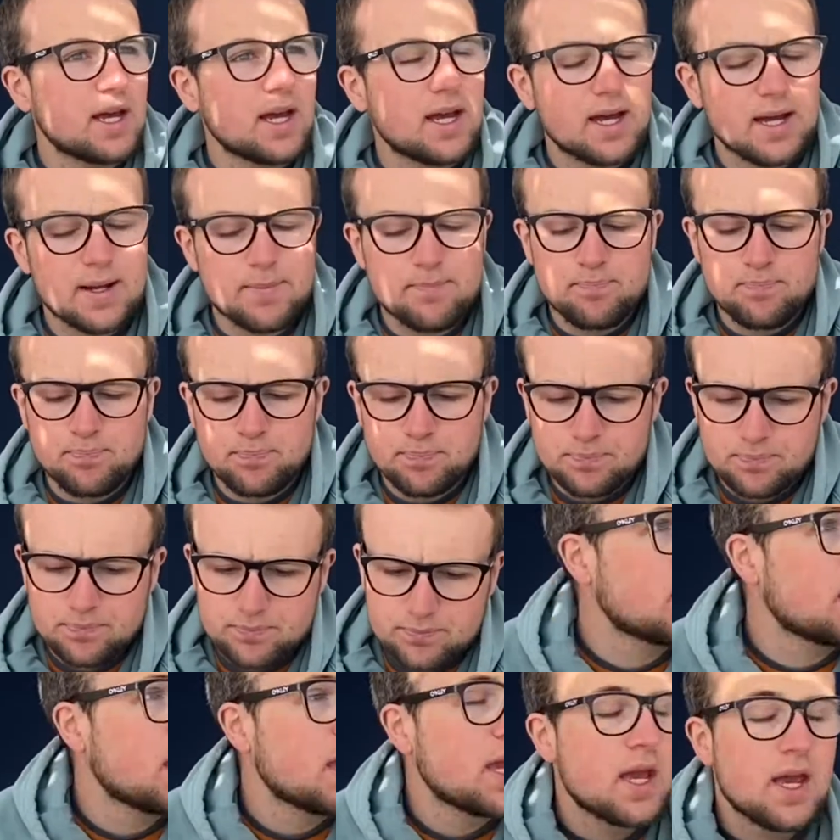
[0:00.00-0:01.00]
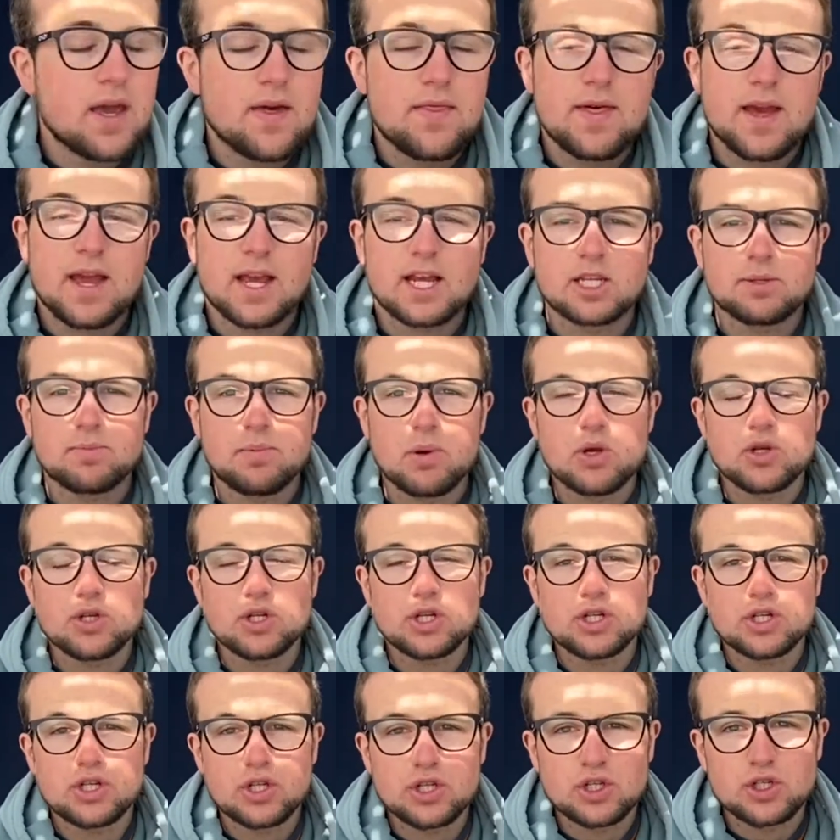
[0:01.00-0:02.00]
The
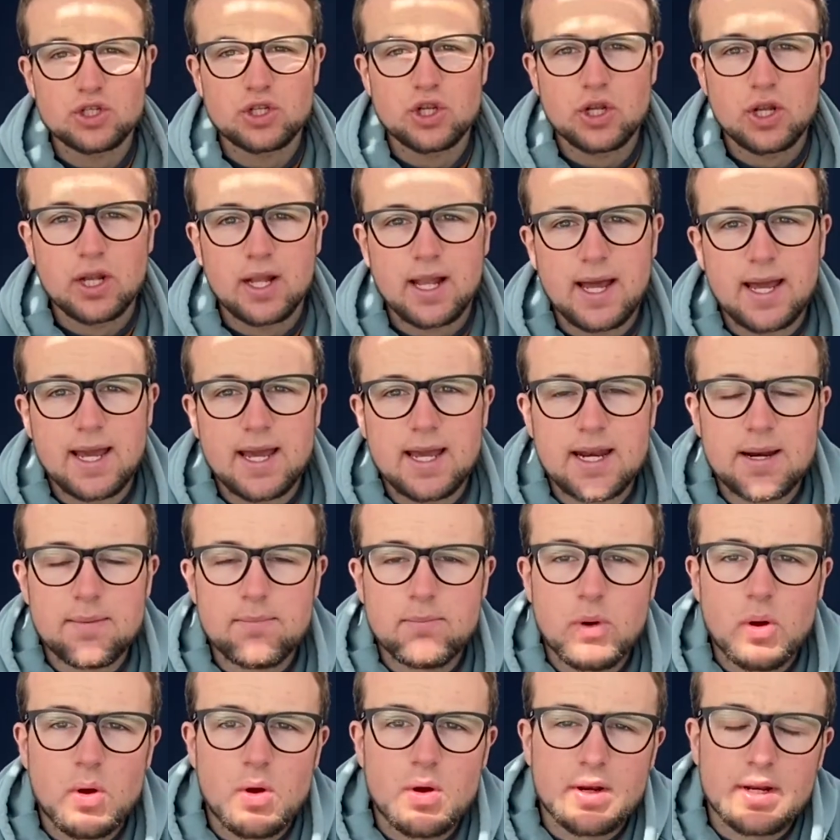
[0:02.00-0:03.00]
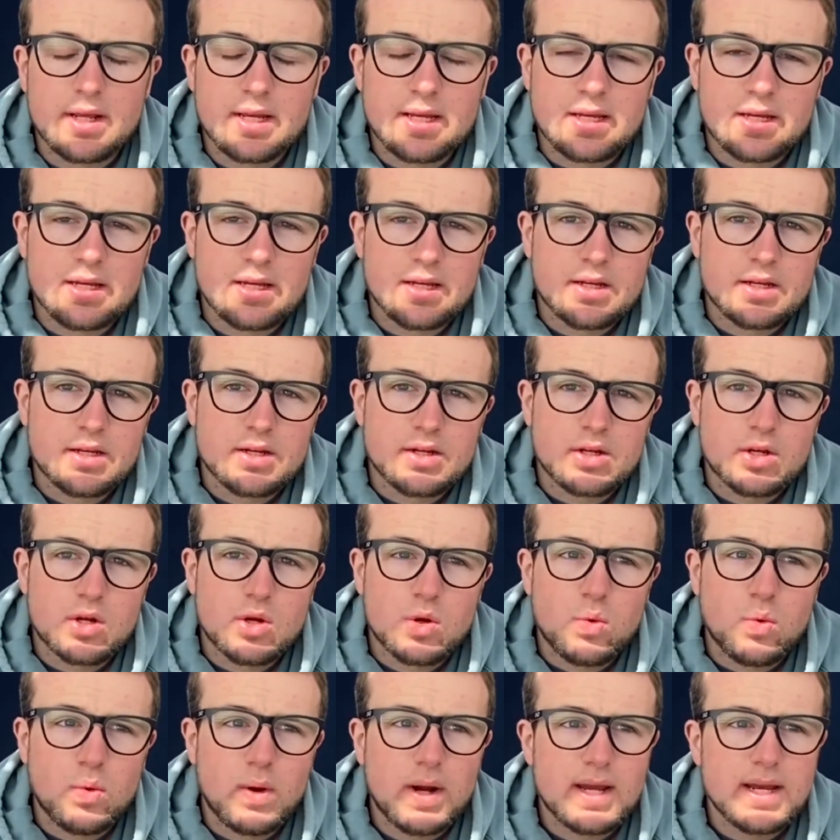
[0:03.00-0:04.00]
exposure to sunlight in the morning can
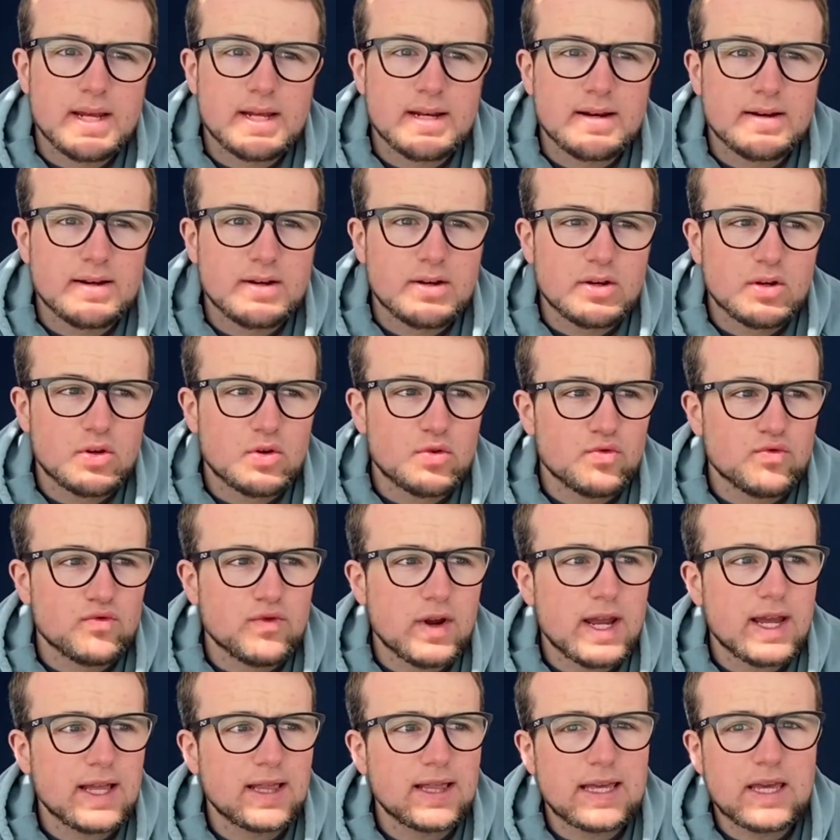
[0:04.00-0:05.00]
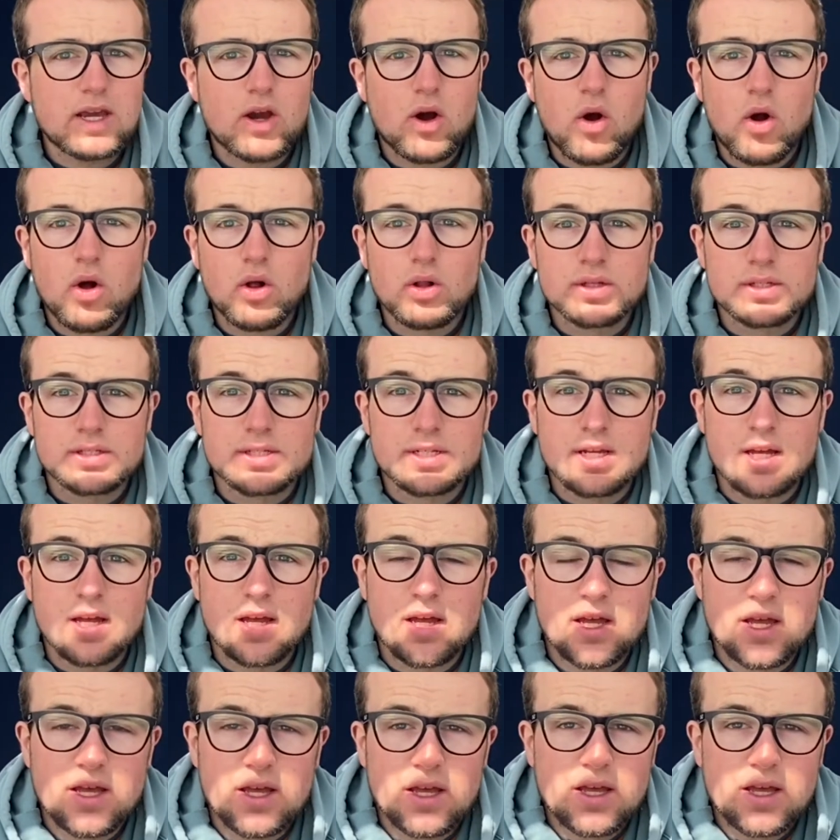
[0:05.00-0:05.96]
quite greatly alter